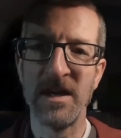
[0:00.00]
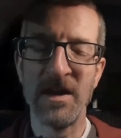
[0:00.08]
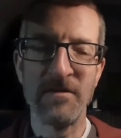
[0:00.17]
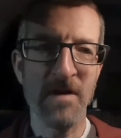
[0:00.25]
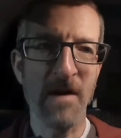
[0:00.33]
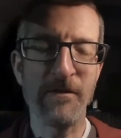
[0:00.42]

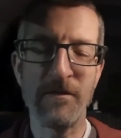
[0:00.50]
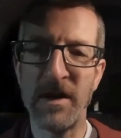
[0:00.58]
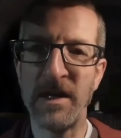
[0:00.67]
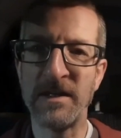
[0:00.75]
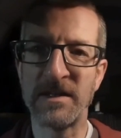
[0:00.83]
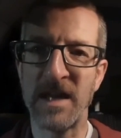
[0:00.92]

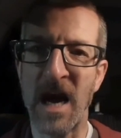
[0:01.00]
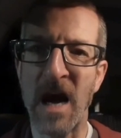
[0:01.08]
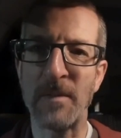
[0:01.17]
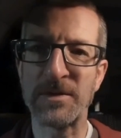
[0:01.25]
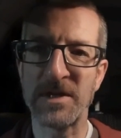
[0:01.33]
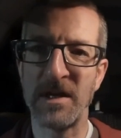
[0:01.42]
Referee's an
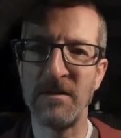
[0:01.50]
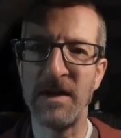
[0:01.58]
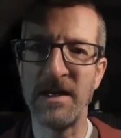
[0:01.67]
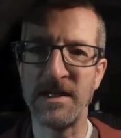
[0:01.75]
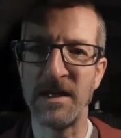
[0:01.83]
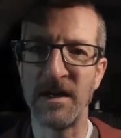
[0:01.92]
absolute
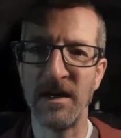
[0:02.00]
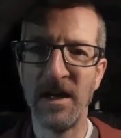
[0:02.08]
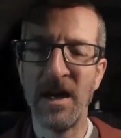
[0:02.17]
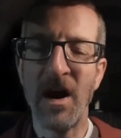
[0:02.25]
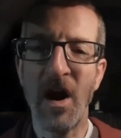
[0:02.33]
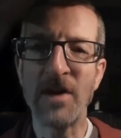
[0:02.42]
idiot.
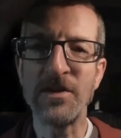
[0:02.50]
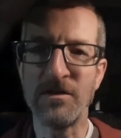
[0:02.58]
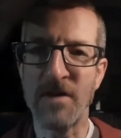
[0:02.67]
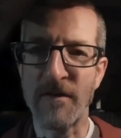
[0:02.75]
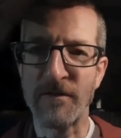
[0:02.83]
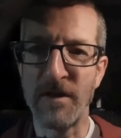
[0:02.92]
I do
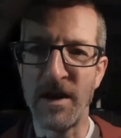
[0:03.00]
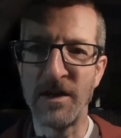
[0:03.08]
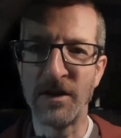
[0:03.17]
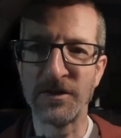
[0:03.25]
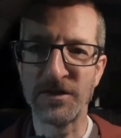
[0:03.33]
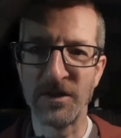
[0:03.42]
refereeing
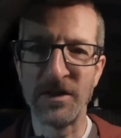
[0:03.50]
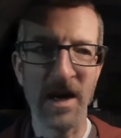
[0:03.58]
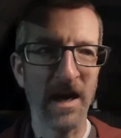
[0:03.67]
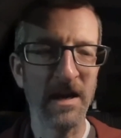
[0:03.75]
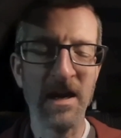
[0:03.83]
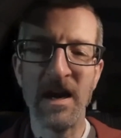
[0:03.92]
on
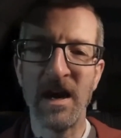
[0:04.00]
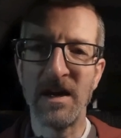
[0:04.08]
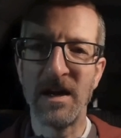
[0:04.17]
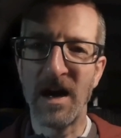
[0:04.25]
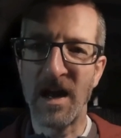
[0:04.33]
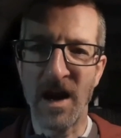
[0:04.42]
Sunday,
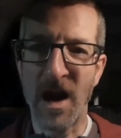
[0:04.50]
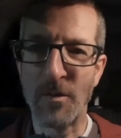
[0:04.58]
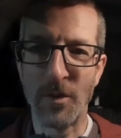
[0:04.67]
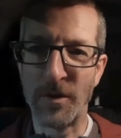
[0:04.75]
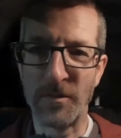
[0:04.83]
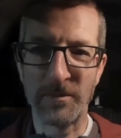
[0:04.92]
and I
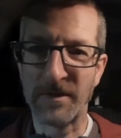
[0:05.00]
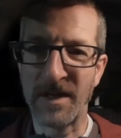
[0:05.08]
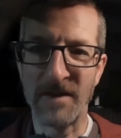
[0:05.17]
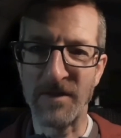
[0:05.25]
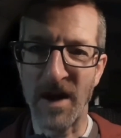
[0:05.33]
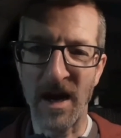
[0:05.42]
wouldn't
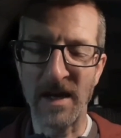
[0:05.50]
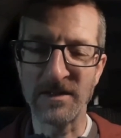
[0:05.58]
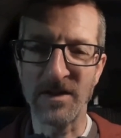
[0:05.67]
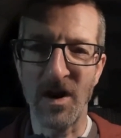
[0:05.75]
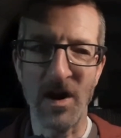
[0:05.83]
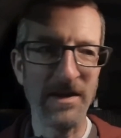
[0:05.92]
give that.
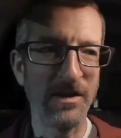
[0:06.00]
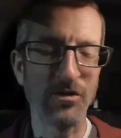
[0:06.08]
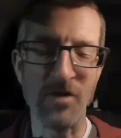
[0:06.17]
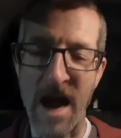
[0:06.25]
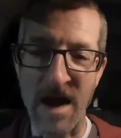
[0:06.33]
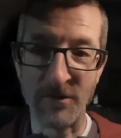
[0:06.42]
In the
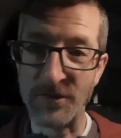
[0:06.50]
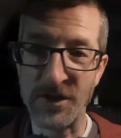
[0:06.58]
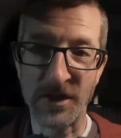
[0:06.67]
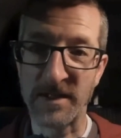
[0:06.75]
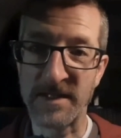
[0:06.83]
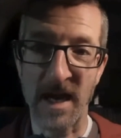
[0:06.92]
ground,
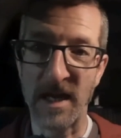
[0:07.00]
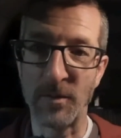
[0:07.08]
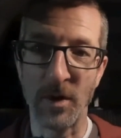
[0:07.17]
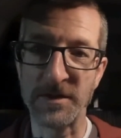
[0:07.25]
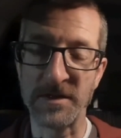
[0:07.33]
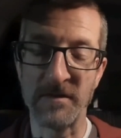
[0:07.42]
you could tell it
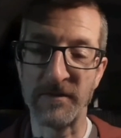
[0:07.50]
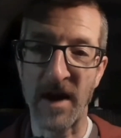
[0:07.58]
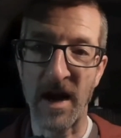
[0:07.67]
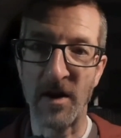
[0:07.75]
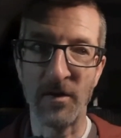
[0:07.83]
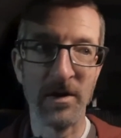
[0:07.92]
wasn't a
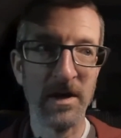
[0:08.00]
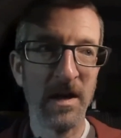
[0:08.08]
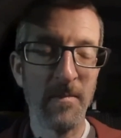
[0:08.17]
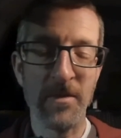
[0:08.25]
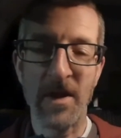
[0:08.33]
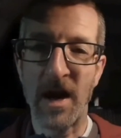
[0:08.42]
foul.
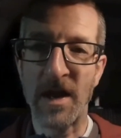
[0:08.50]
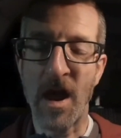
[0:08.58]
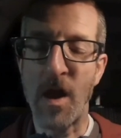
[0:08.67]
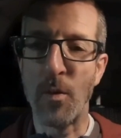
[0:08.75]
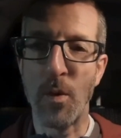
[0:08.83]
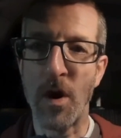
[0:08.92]
I don't
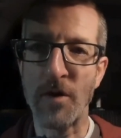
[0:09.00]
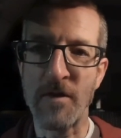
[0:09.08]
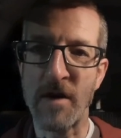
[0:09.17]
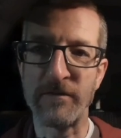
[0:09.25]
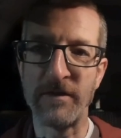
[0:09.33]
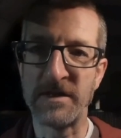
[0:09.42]
know what the
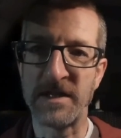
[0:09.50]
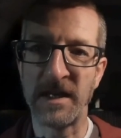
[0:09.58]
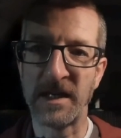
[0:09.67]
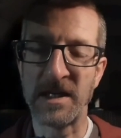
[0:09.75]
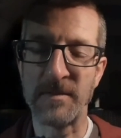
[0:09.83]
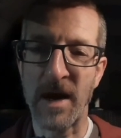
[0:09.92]
referee's
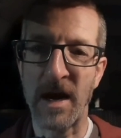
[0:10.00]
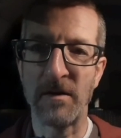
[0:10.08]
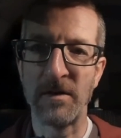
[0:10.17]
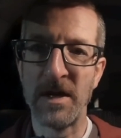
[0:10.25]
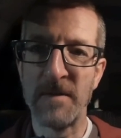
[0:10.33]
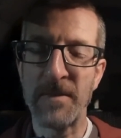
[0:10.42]
thinking about.
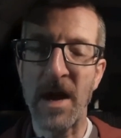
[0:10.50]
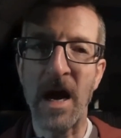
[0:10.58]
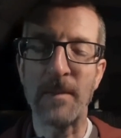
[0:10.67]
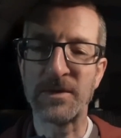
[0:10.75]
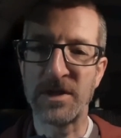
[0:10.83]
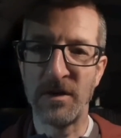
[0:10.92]

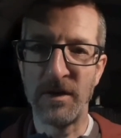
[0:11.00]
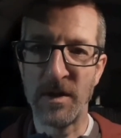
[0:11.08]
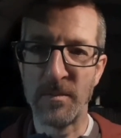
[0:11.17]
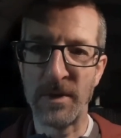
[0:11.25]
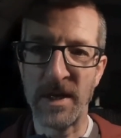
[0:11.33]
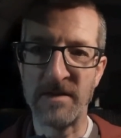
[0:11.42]
Absolutely
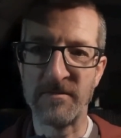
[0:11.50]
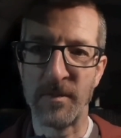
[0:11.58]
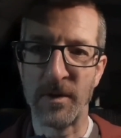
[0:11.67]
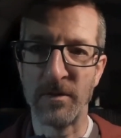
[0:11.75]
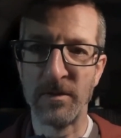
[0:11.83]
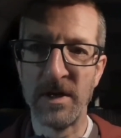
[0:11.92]

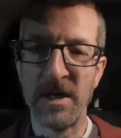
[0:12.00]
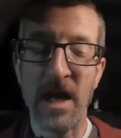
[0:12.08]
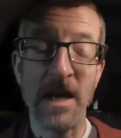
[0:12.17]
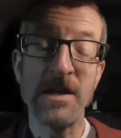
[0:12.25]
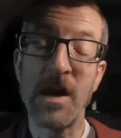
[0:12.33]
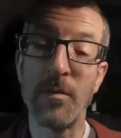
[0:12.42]
unbelievable.
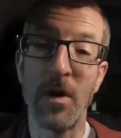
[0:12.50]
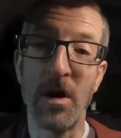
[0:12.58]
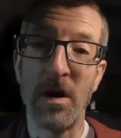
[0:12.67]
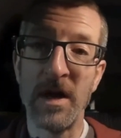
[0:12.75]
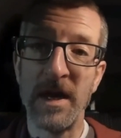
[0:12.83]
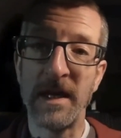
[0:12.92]
And you know
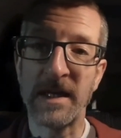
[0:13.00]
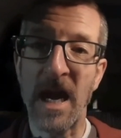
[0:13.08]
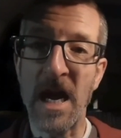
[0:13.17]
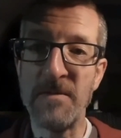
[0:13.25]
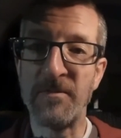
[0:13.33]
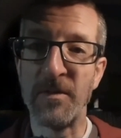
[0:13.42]
what? It
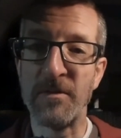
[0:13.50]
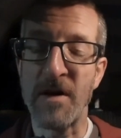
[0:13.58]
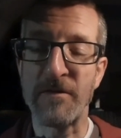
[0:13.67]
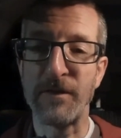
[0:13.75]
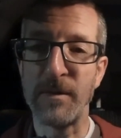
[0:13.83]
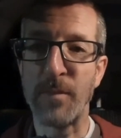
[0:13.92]
came from the
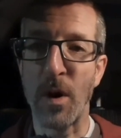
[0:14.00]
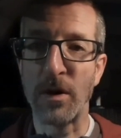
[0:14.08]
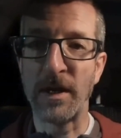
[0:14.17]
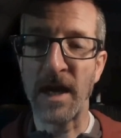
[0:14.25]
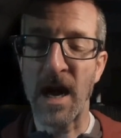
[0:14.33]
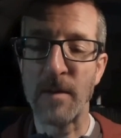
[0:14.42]
referee
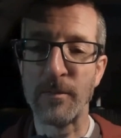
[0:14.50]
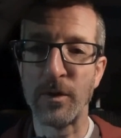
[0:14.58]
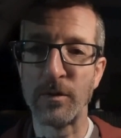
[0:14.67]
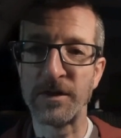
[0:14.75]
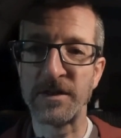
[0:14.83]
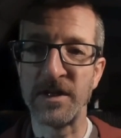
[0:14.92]
bottling a
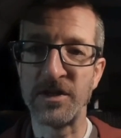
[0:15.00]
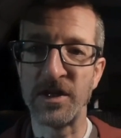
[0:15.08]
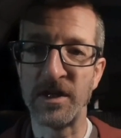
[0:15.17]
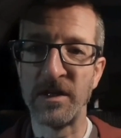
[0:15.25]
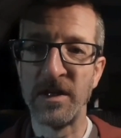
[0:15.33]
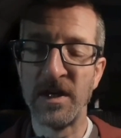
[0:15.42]
handball
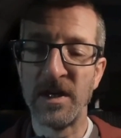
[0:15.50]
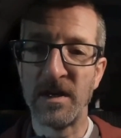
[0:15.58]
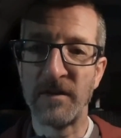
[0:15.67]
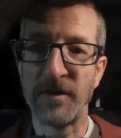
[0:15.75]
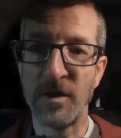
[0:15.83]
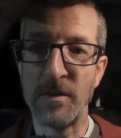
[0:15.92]
decision
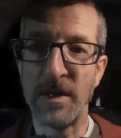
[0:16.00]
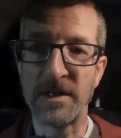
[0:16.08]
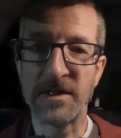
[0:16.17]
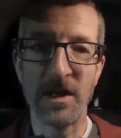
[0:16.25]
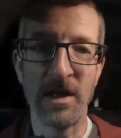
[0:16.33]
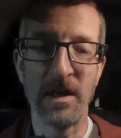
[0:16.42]
a few
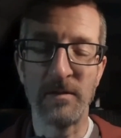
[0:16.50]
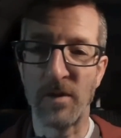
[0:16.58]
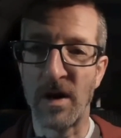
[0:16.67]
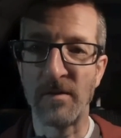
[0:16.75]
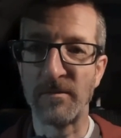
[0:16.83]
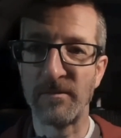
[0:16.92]
minutes,
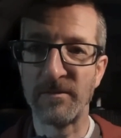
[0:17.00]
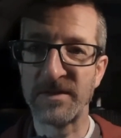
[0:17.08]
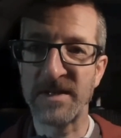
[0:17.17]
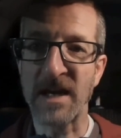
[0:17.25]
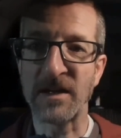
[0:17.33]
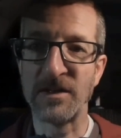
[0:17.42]

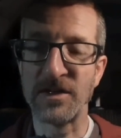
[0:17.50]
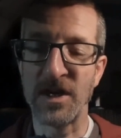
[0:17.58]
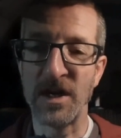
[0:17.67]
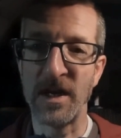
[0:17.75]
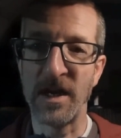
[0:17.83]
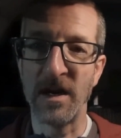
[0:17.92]
seconds
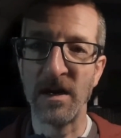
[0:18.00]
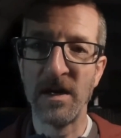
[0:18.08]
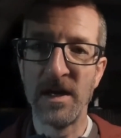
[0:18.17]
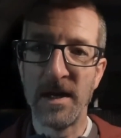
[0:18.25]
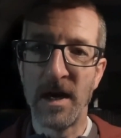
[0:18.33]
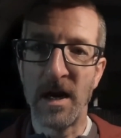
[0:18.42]
earlier,
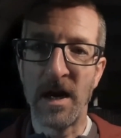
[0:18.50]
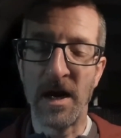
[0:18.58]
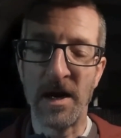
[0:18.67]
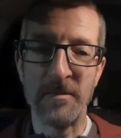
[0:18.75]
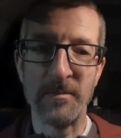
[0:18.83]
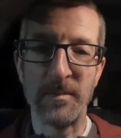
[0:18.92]

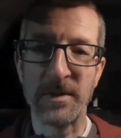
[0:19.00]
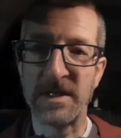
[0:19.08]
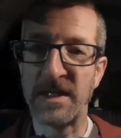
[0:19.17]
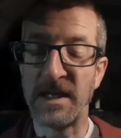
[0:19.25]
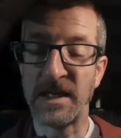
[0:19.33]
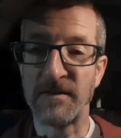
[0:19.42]
because he
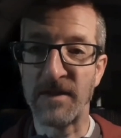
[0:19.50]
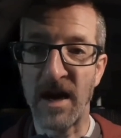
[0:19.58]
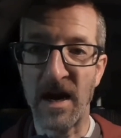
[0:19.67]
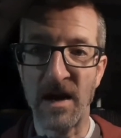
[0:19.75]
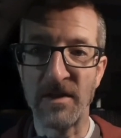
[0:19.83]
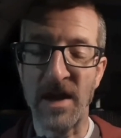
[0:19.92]
didn't give
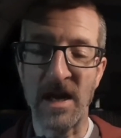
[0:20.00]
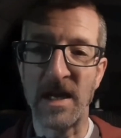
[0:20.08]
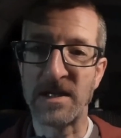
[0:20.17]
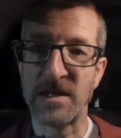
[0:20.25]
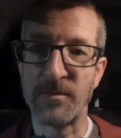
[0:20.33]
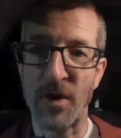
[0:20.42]
that. That led
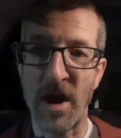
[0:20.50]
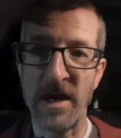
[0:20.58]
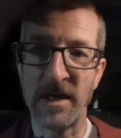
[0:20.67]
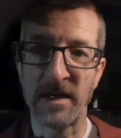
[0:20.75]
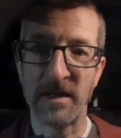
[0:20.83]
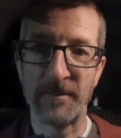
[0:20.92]
to the
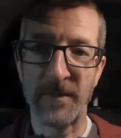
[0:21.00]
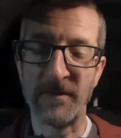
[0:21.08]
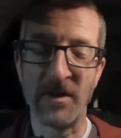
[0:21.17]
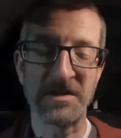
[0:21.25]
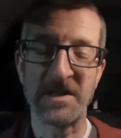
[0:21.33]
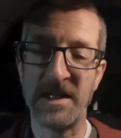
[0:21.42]
break. I'm
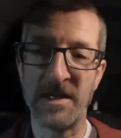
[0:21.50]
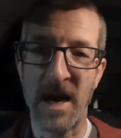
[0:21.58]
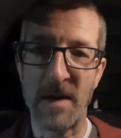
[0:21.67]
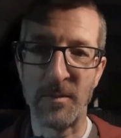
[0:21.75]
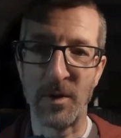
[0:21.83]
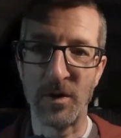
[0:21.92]
not seeing the
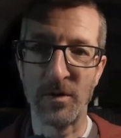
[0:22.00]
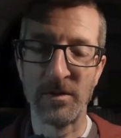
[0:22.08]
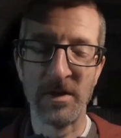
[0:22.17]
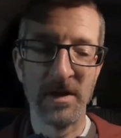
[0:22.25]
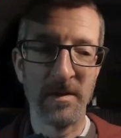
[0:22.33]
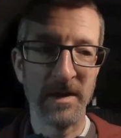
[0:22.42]
handball.
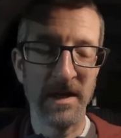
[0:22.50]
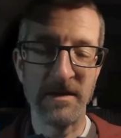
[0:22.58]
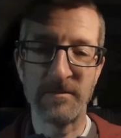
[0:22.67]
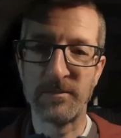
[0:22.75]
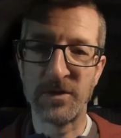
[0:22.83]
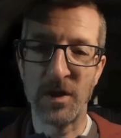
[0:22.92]
Two
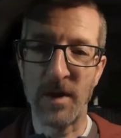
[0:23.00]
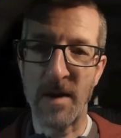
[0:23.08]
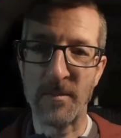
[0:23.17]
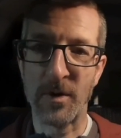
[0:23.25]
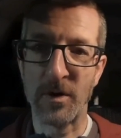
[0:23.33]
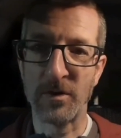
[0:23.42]

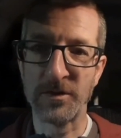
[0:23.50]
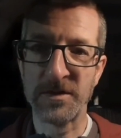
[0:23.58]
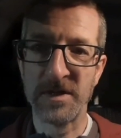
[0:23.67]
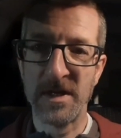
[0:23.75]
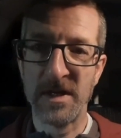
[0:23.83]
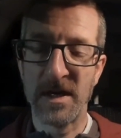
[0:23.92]
handballs.
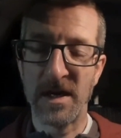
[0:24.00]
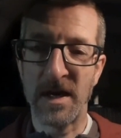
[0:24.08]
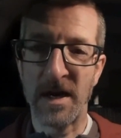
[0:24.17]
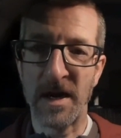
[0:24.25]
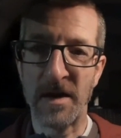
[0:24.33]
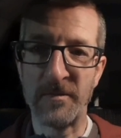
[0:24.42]

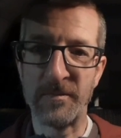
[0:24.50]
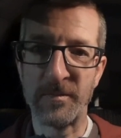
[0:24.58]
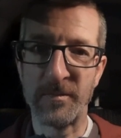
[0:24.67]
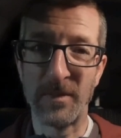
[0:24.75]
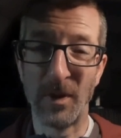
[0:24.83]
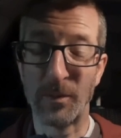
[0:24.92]

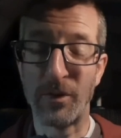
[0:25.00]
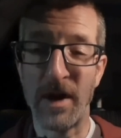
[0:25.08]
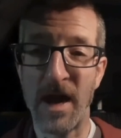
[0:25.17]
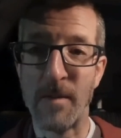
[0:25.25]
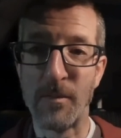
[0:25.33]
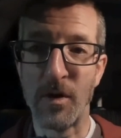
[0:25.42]
Looked
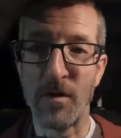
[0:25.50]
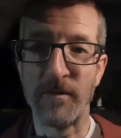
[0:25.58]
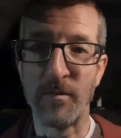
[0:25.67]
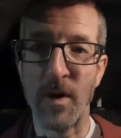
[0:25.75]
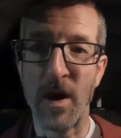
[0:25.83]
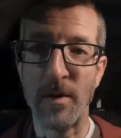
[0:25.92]
pretty handball
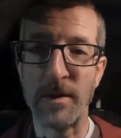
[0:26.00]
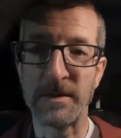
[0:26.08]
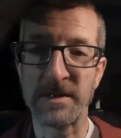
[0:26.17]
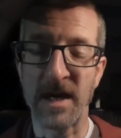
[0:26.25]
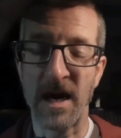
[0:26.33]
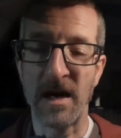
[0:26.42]
from where we were
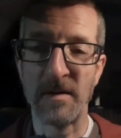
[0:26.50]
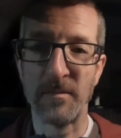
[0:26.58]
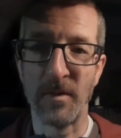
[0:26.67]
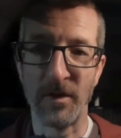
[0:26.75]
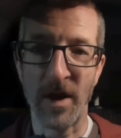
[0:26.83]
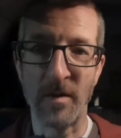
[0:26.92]
sat,
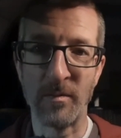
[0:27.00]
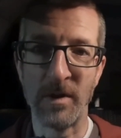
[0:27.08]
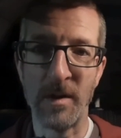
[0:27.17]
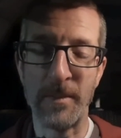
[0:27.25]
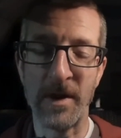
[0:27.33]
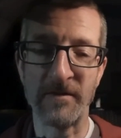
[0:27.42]
although we
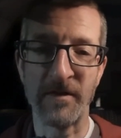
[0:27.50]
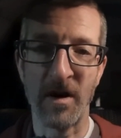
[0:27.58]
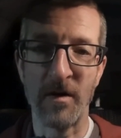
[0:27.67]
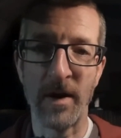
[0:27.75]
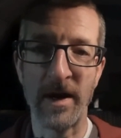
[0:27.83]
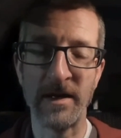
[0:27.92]
were a bit
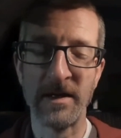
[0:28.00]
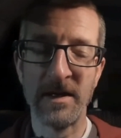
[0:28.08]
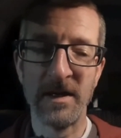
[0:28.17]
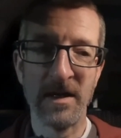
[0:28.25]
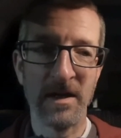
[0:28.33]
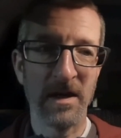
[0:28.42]
far away.
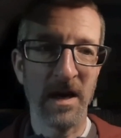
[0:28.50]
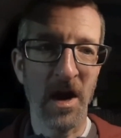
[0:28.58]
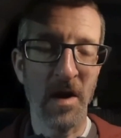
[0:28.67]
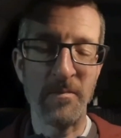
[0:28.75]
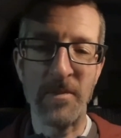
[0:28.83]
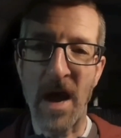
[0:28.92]

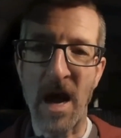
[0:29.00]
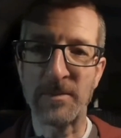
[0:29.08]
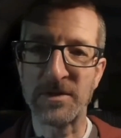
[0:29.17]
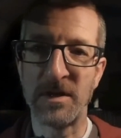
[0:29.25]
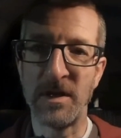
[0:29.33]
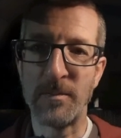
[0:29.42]

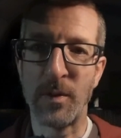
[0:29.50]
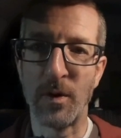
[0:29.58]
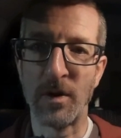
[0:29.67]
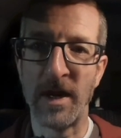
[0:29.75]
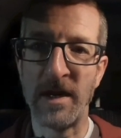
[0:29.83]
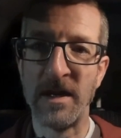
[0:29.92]
Absolutely
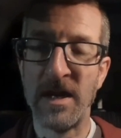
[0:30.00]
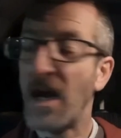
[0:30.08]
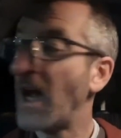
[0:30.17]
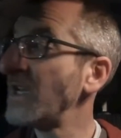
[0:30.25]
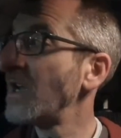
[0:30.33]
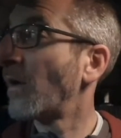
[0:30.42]
appalling.
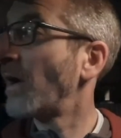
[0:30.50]
And you know what?